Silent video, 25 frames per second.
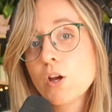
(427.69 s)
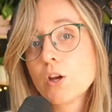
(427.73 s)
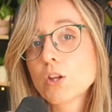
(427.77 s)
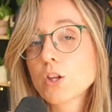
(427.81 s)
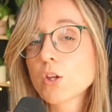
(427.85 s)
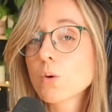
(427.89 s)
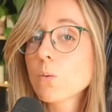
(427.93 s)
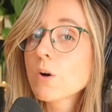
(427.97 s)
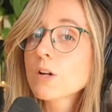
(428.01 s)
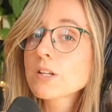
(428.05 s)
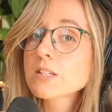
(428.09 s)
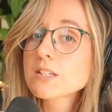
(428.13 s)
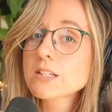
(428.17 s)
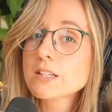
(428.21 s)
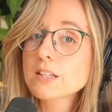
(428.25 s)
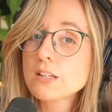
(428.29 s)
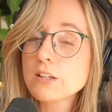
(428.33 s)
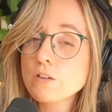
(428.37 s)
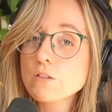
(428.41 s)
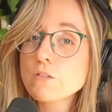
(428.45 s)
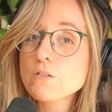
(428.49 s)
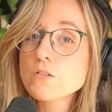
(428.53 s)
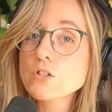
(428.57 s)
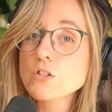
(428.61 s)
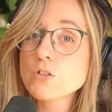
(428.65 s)
you want to
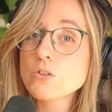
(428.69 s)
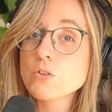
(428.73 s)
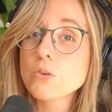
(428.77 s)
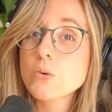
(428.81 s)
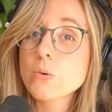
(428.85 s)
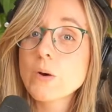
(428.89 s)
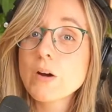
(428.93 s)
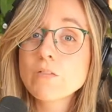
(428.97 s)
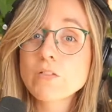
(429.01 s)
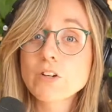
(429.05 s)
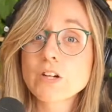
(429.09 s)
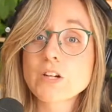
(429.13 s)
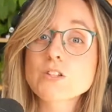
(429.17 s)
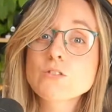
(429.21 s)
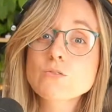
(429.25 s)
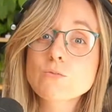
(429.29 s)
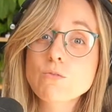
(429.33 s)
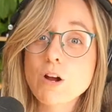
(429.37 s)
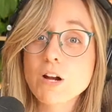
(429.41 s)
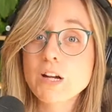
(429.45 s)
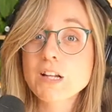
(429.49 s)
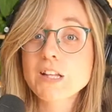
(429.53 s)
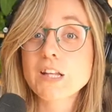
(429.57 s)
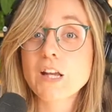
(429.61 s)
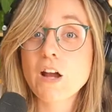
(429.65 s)
give to whoever is
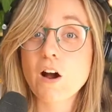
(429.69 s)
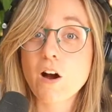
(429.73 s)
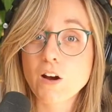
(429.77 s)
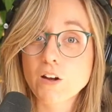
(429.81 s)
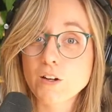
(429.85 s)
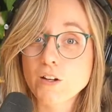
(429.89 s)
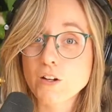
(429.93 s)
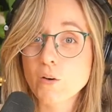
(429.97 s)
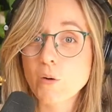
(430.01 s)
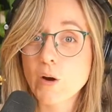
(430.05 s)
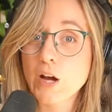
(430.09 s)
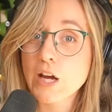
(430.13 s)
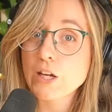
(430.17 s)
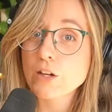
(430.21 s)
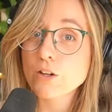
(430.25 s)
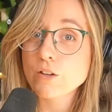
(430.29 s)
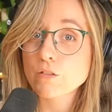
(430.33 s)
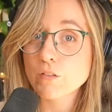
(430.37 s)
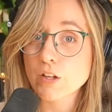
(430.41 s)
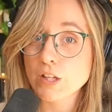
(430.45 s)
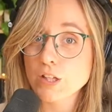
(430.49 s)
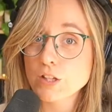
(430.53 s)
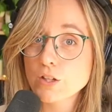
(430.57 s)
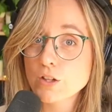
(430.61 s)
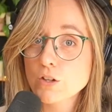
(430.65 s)
running the audio at your
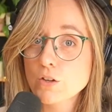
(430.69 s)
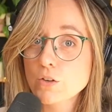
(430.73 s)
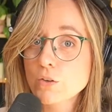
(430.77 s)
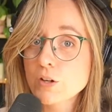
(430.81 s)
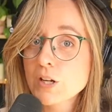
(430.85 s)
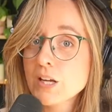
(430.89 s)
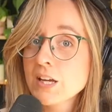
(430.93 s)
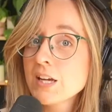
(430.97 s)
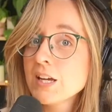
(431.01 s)
venue.